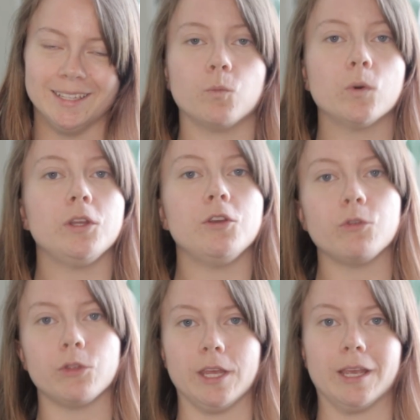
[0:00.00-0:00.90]
What do
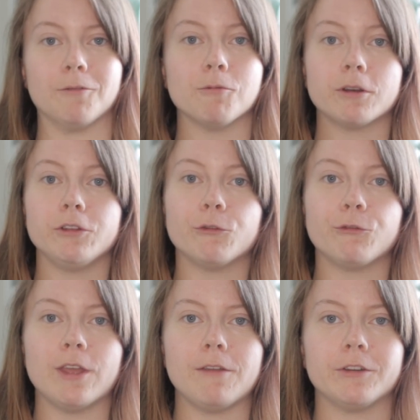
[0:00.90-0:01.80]
you think? What are your
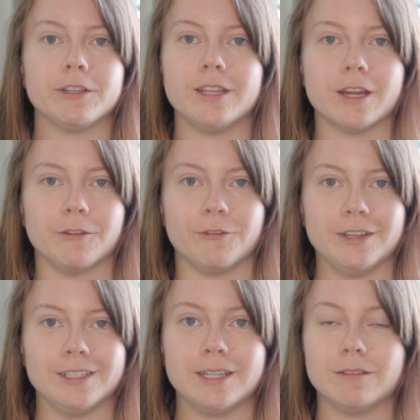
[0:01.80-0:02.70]
favorite nano
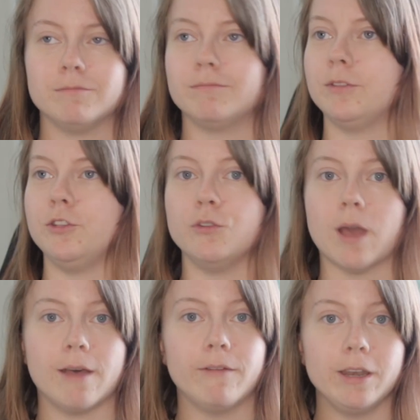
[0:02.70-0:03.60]
fish, and do you
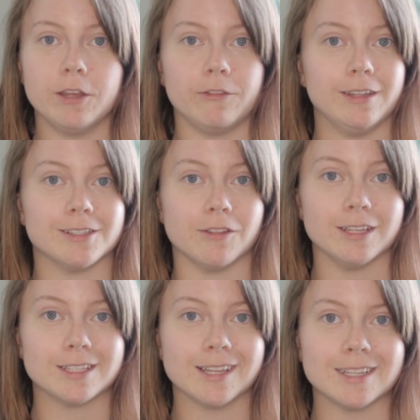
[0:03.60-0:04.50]
have any of these on
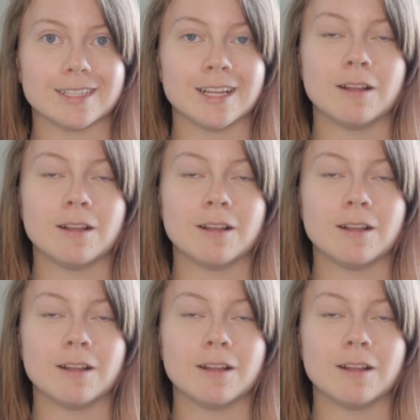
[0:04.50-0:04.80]
this list?